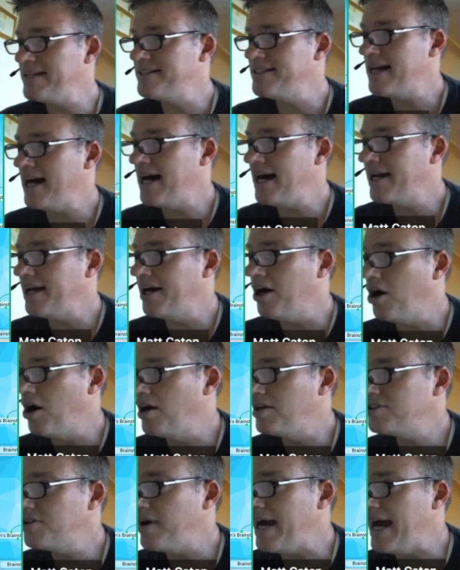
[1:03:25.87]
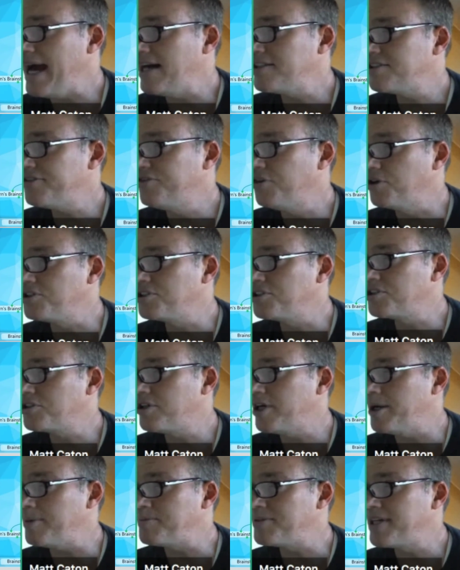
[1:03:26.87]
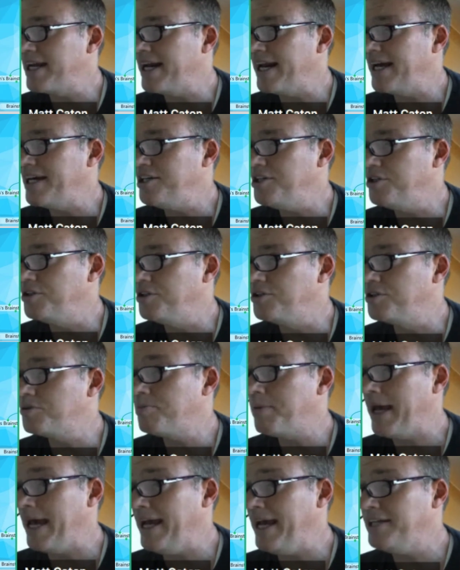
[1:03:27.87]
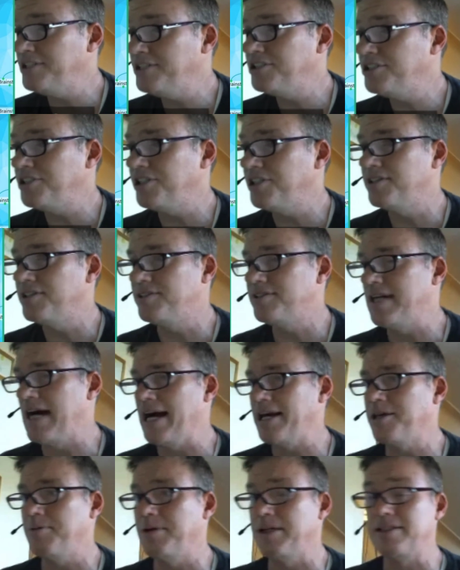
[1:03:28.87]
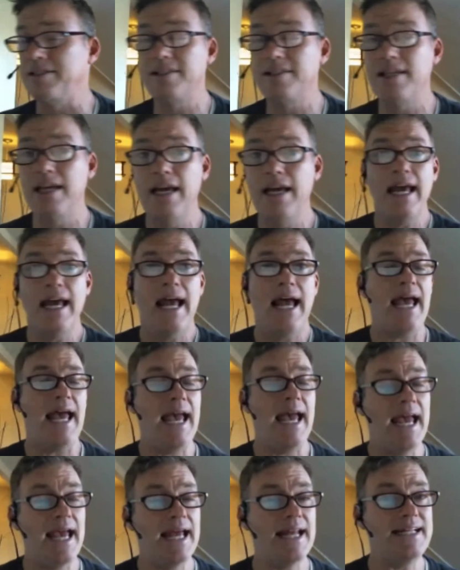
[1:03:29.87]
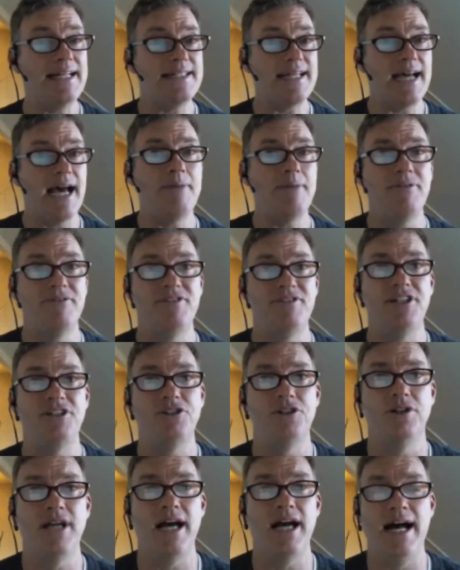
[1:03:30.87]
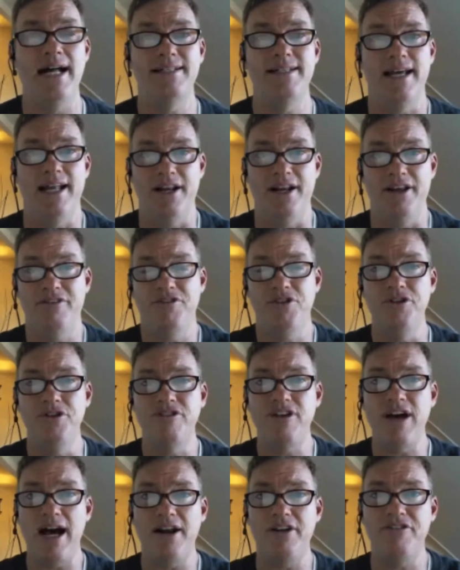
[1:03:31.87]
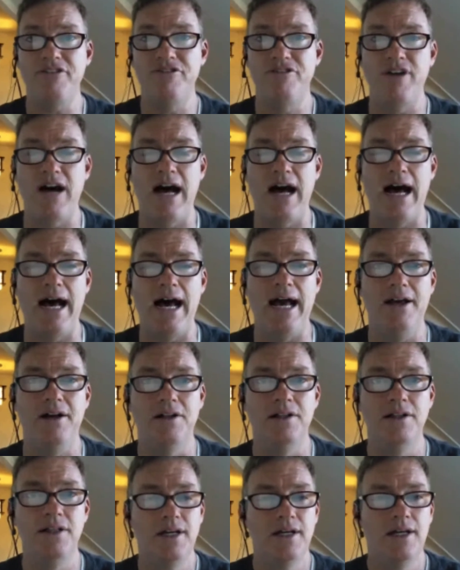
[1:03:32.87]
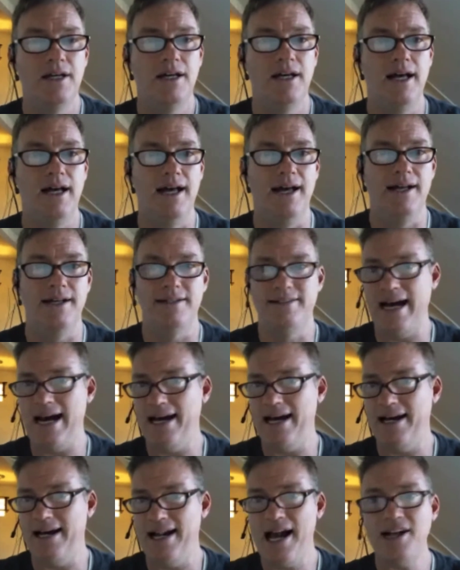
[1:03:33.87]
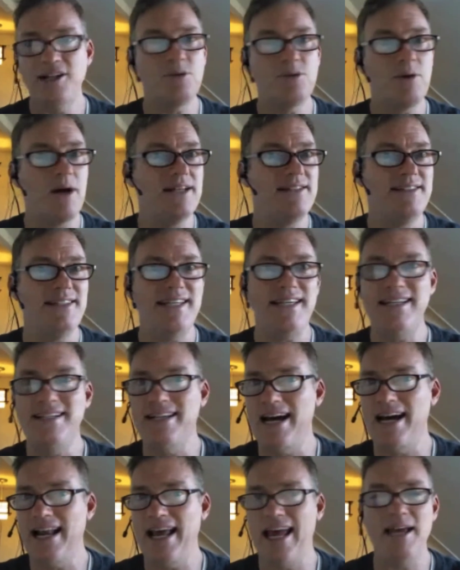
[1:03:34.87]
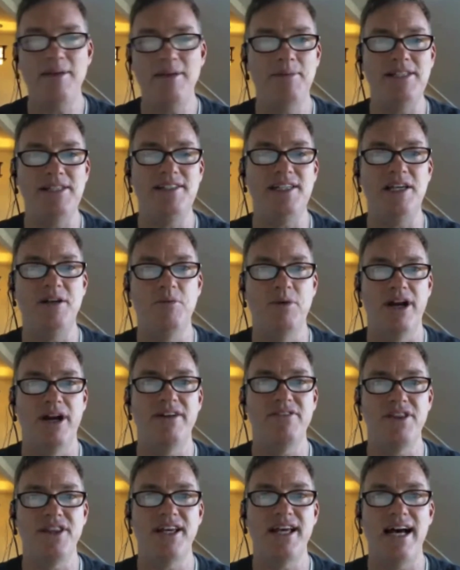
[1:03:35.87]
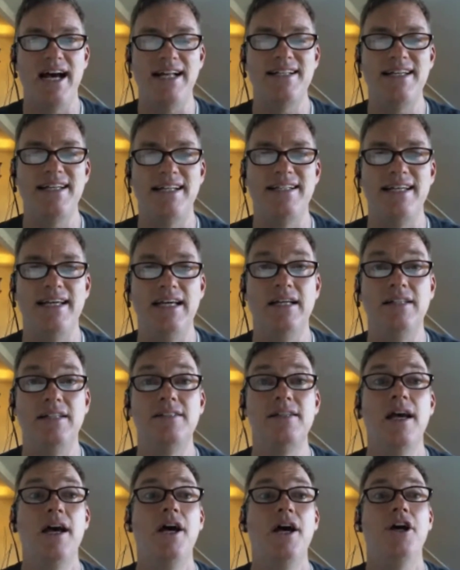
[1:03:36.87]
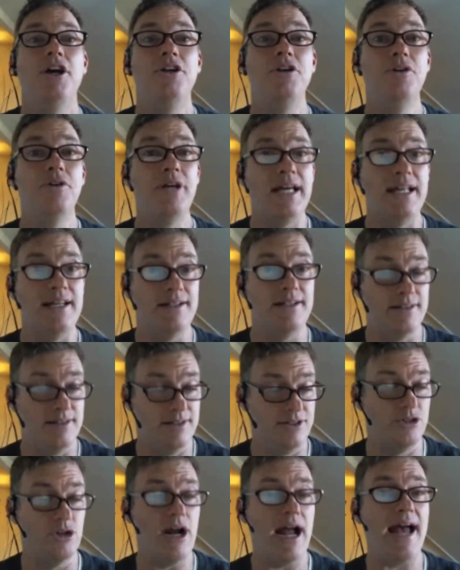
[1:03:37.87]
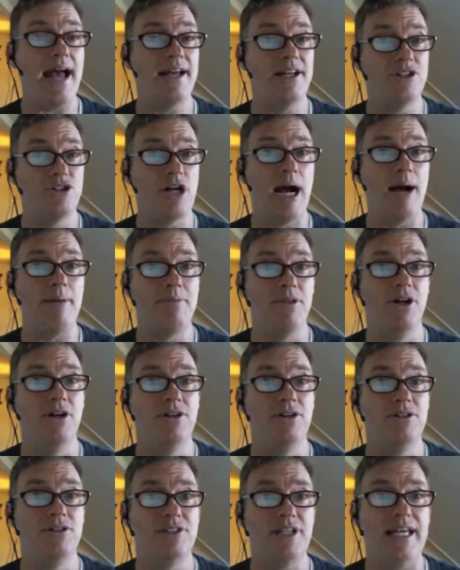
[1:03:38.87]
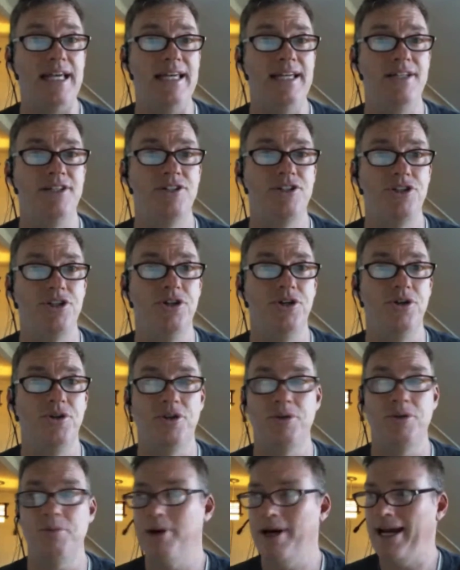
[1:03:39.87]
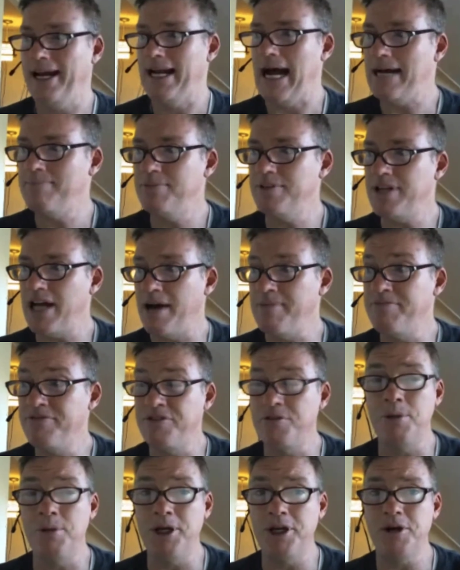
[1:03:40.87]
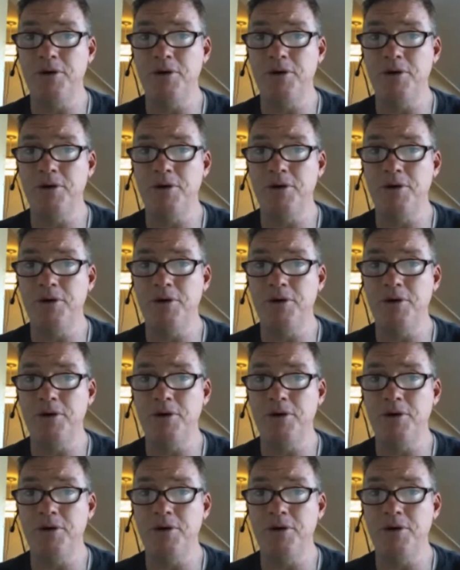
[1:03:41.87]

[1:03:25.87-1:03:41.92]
And Donna also asked, for script, can I use Pages documents? Any type of digital content. If you've got a file, .xyz, .abc, whatever the content is, you can drag and drop those into the brain. I'm